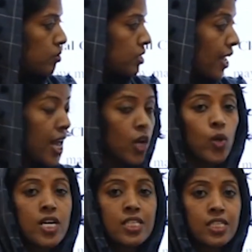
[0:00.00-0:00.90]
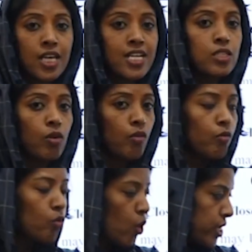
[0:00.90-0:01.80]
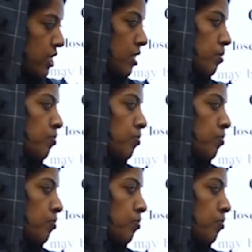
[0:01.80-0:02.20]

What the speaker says: triangular site voids.